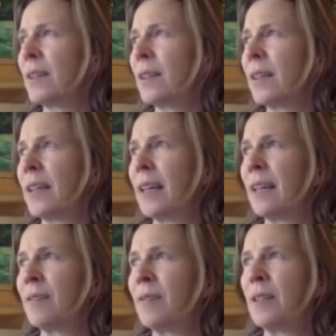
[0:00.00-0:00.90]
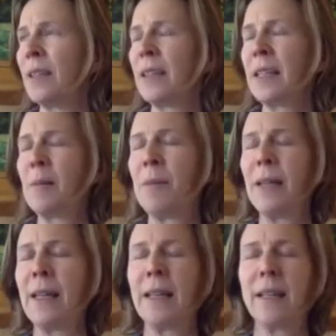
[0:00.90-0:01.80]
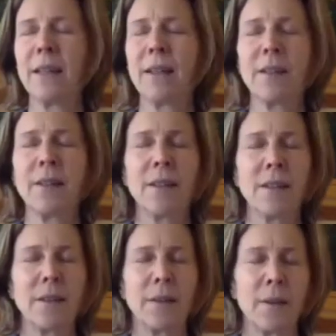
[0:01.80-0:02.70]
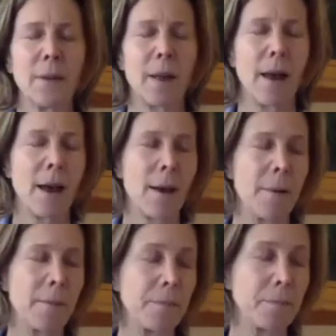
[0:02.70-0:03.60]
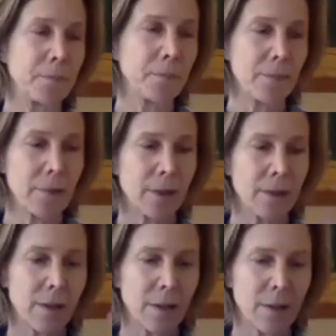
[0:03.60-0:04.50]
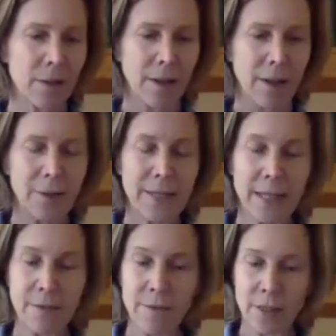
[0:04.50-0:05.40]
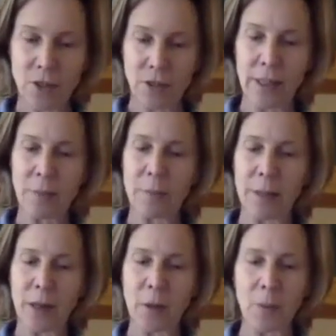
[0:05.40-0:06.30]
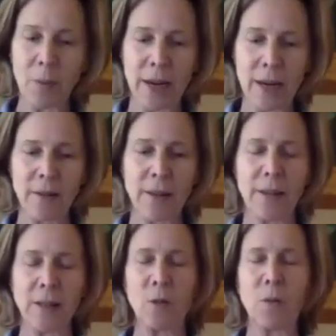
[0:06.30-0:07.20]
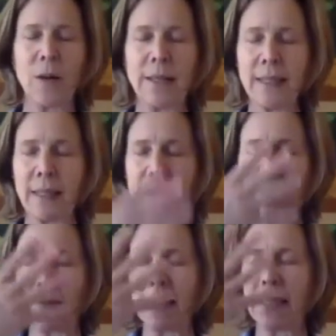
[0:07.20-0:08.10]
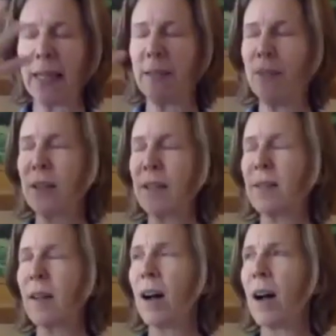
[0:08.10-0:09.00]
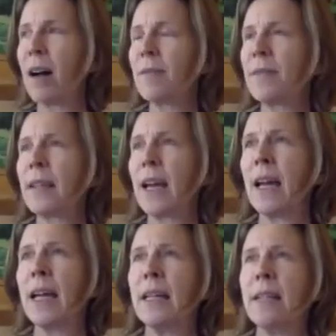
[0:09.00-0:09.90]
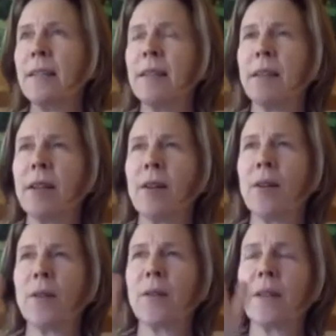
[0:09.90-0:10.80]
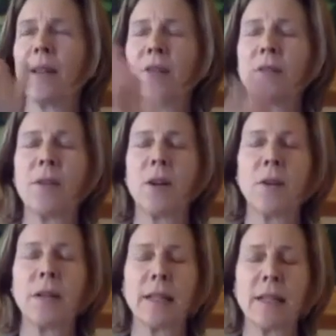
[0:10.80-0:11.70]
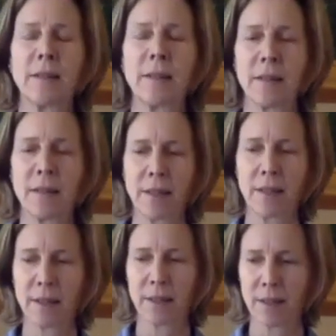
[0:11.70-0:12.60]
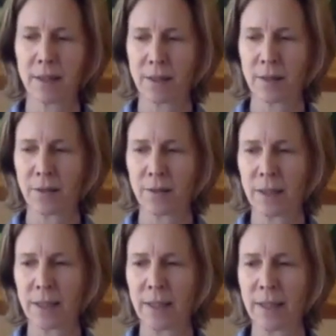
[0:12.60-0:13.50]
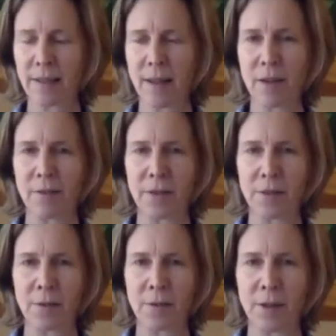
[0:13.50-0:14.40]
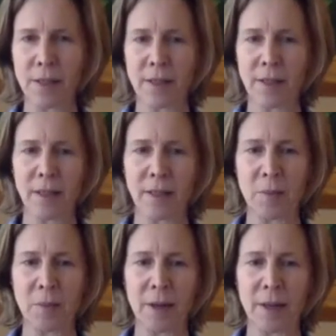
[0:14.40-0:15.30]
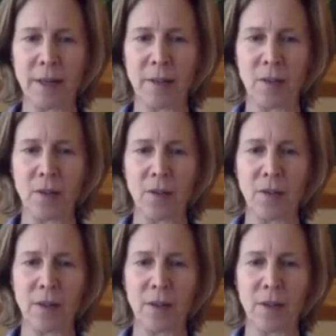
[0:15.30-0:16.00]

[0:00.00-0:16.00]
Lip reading: Again, really being, I want to say vigilant, but aware that you want to maintain a very soft gaze, let your focus really soften through this experience.